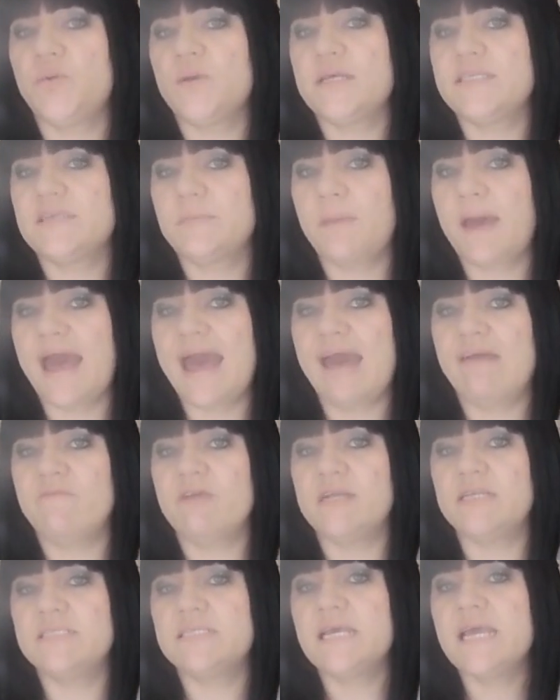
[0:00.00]
as a
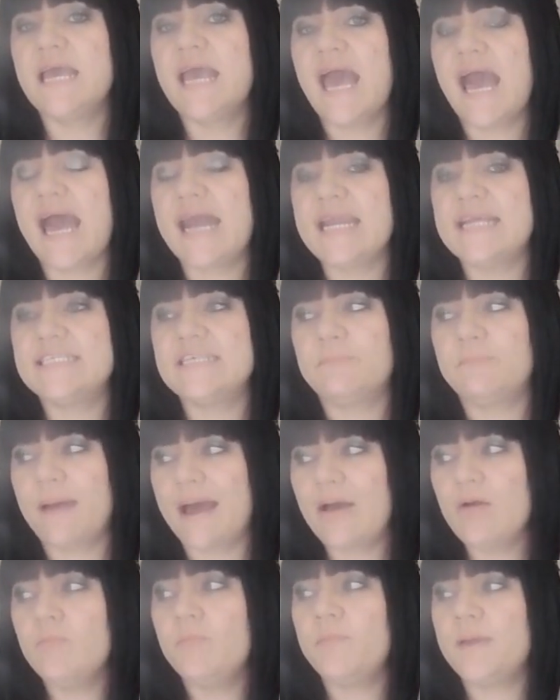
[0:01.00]
parent, and it's
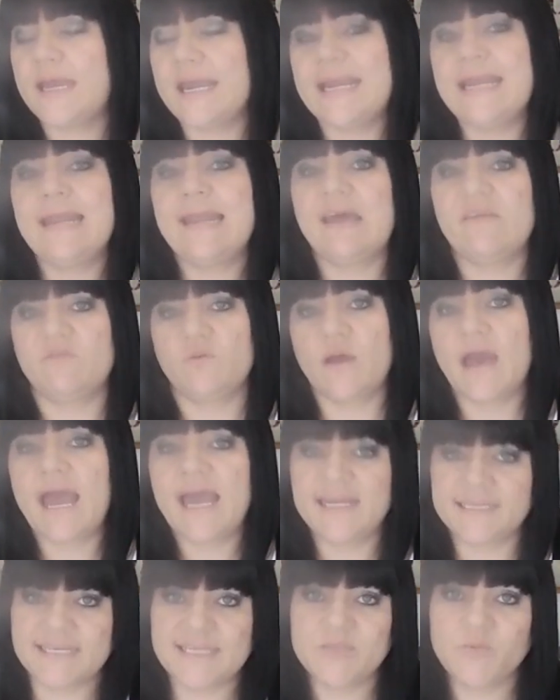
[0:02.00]
about being
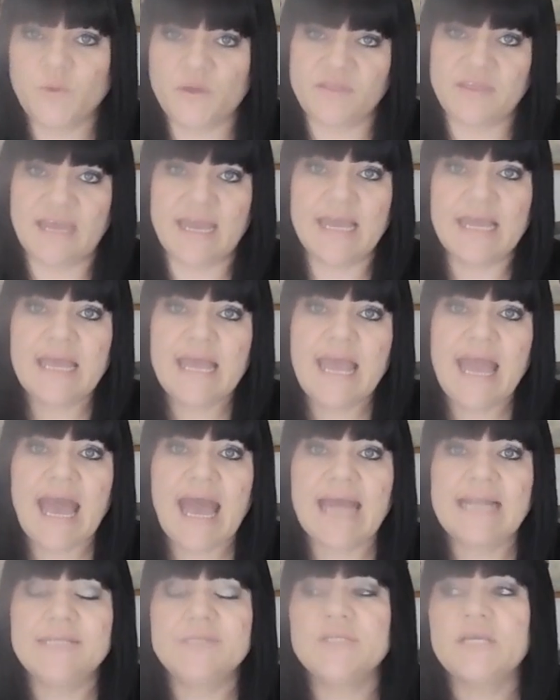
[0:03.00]
level-headed with it.
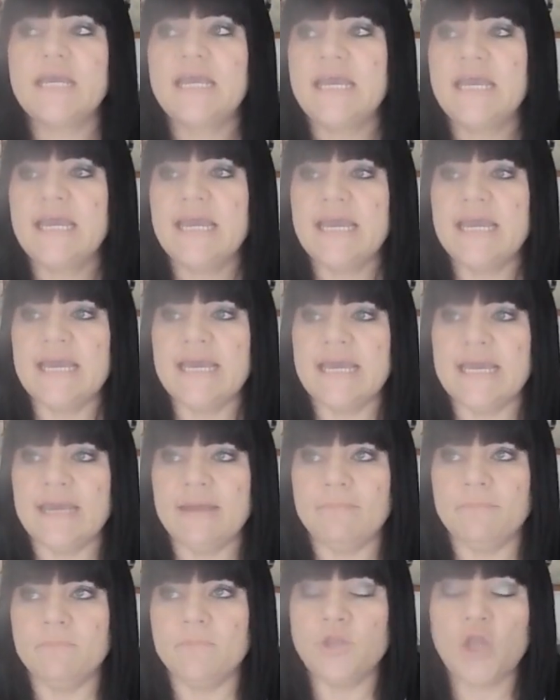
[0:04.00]
And
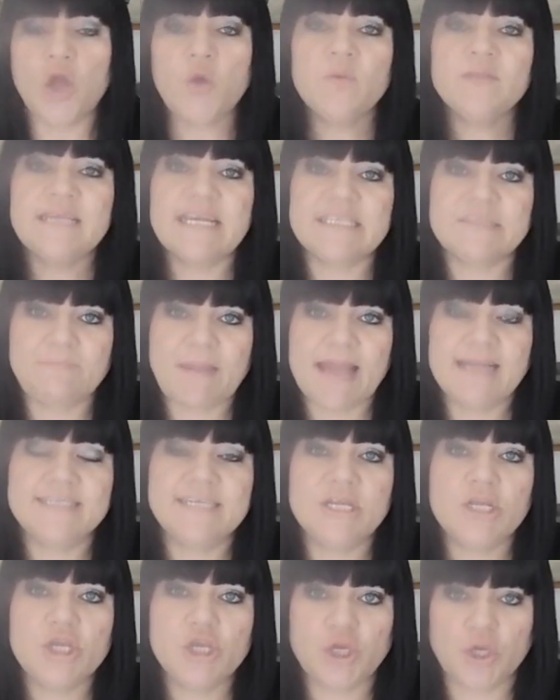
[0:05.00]
no one's
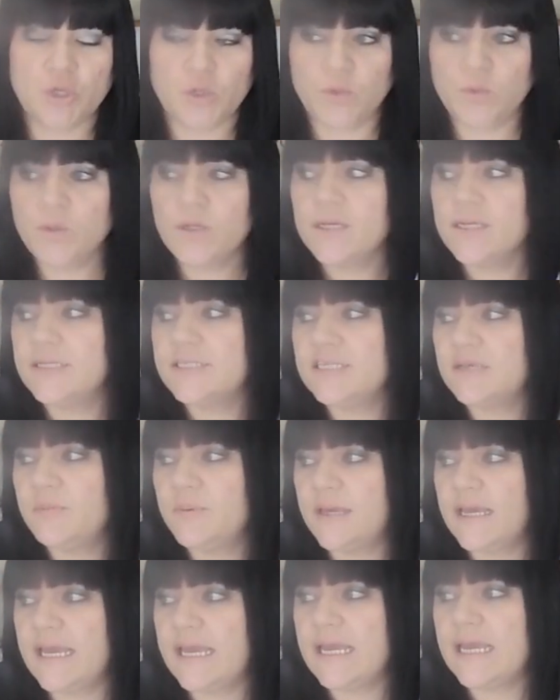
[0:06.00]
expecting you to
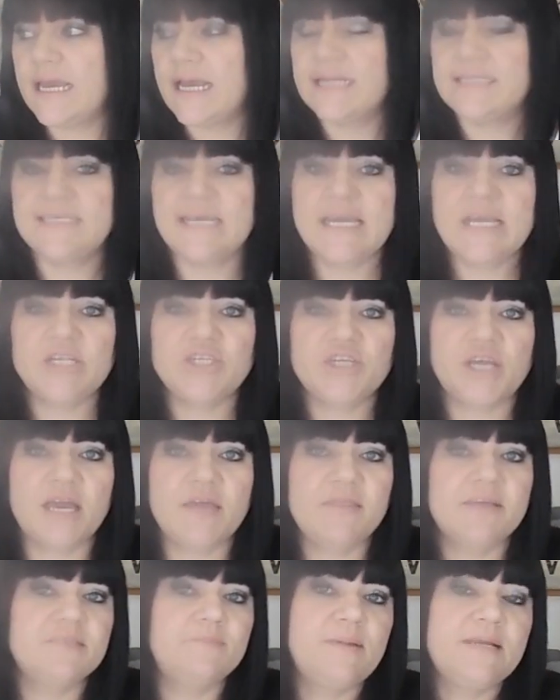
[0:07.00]
be a teacher
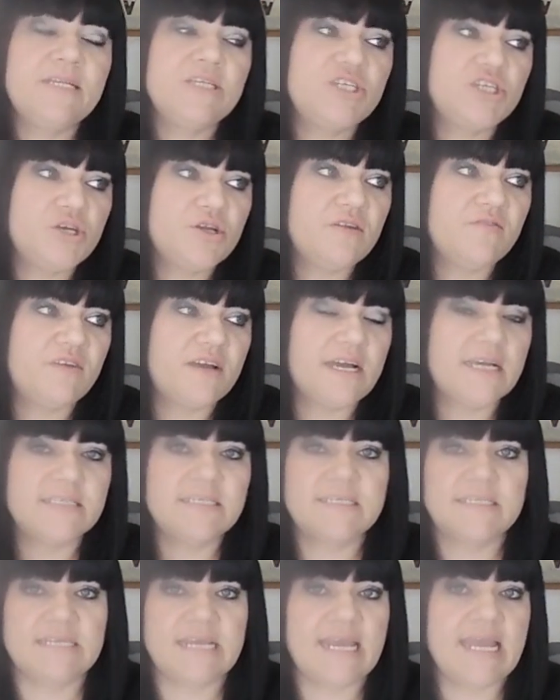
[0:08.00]
that's been to
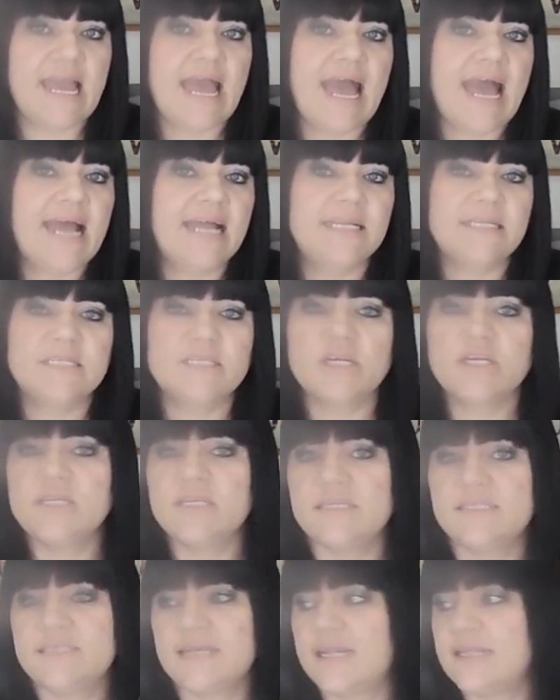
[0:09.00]
university and
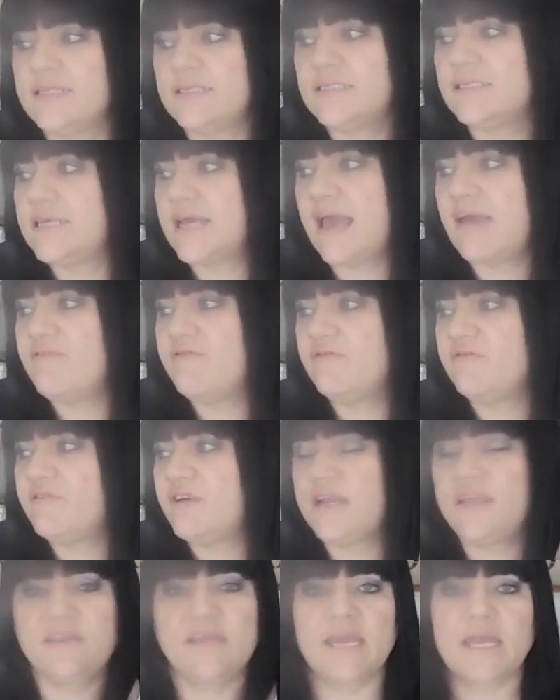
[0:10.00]
understands
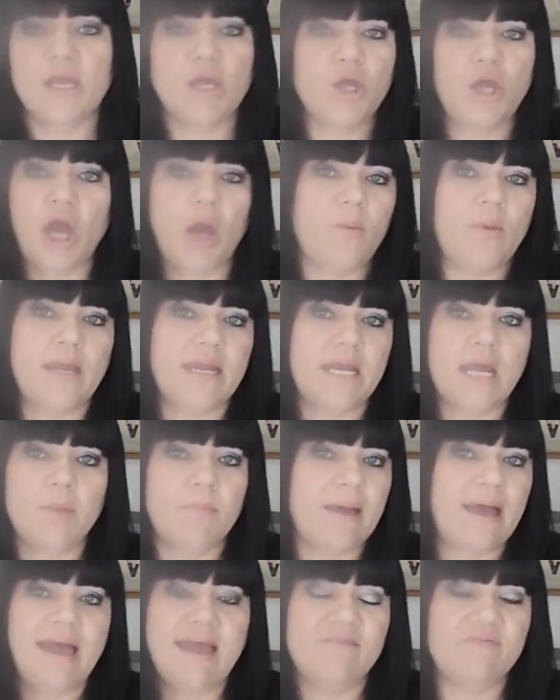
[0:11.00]
everything going
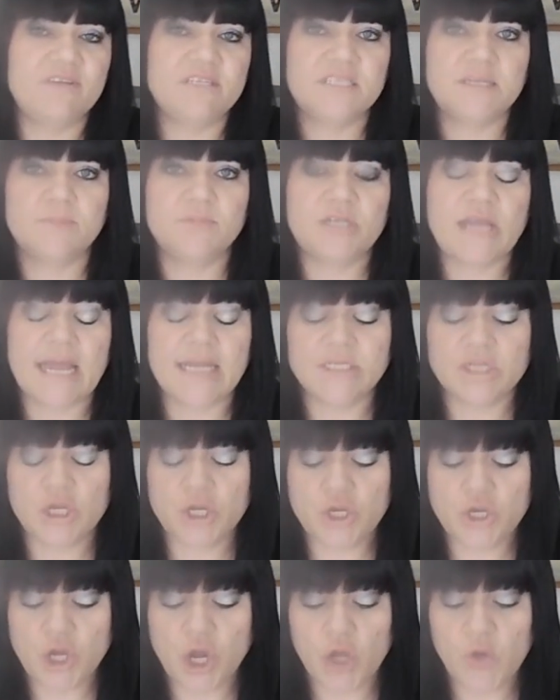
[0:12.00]
about every subject.
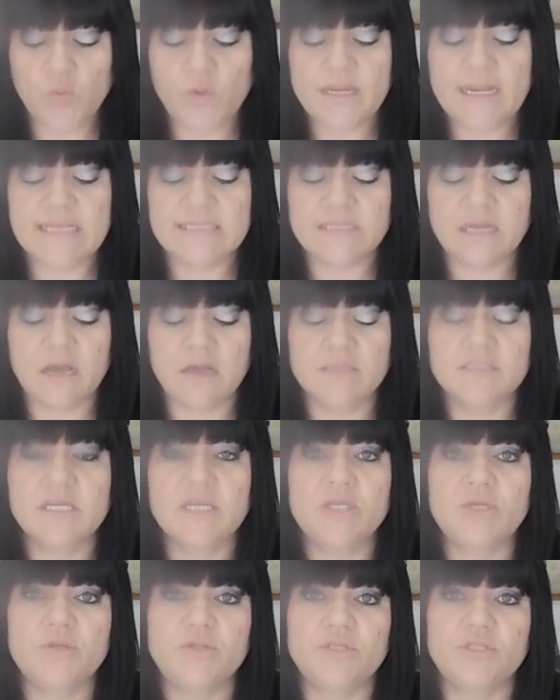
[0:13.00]
No one is
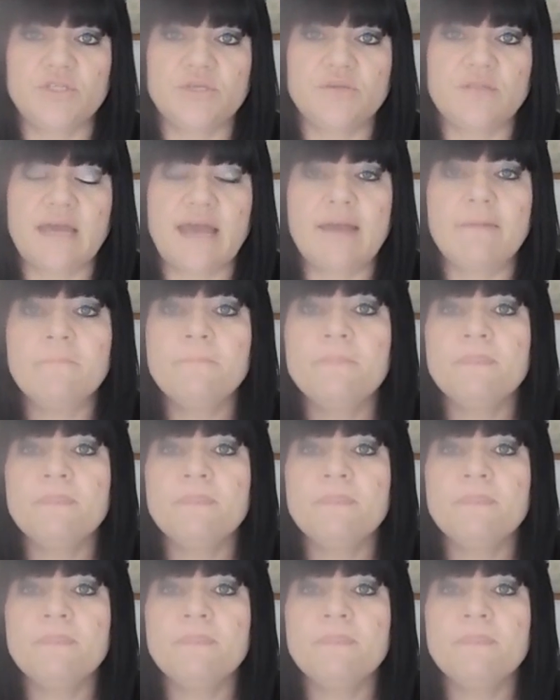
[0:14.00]
asking you to do that.